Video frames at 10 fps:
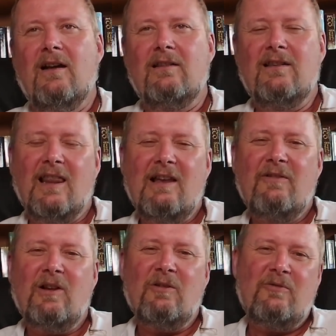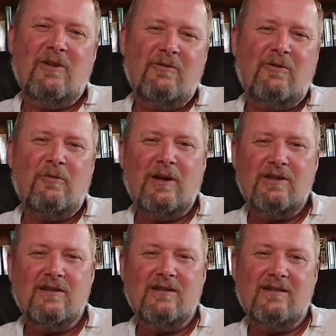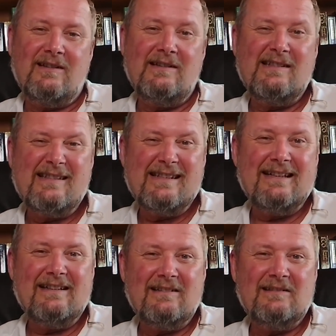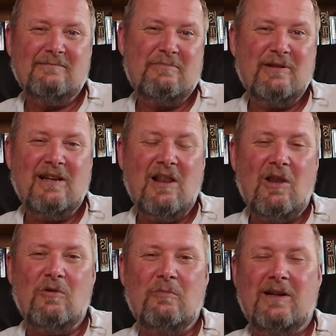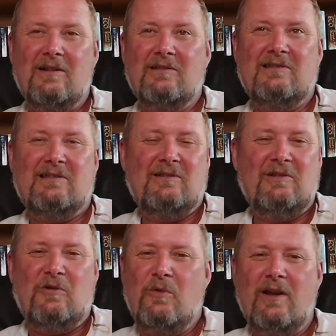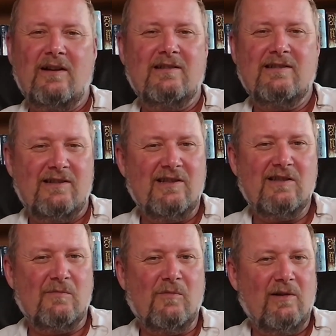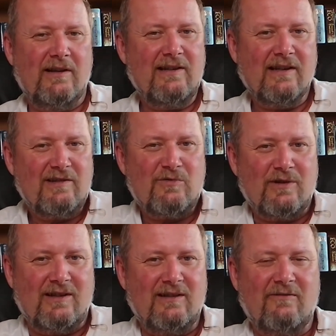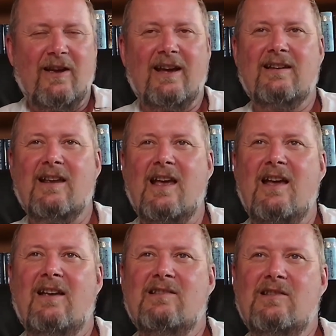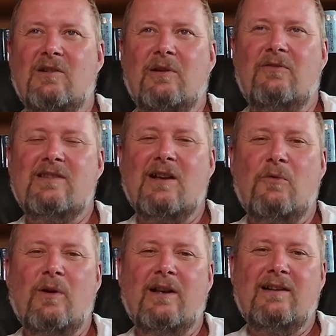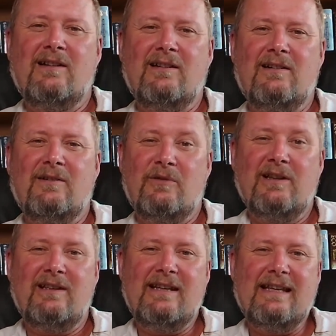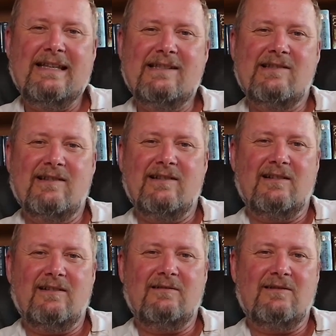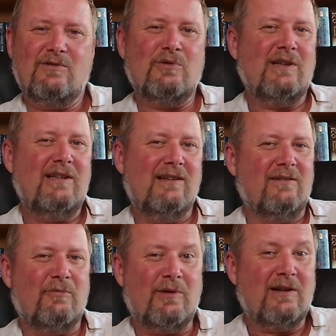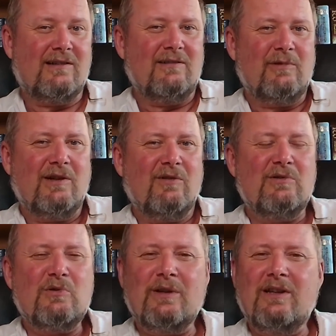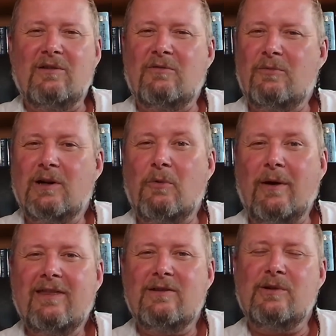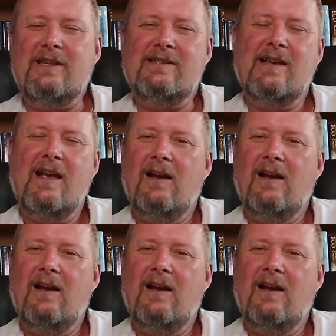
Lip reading: the level of information is still pretty low because we are such a small industry, in fact. So if someone really needs tree work on tree or work with trees,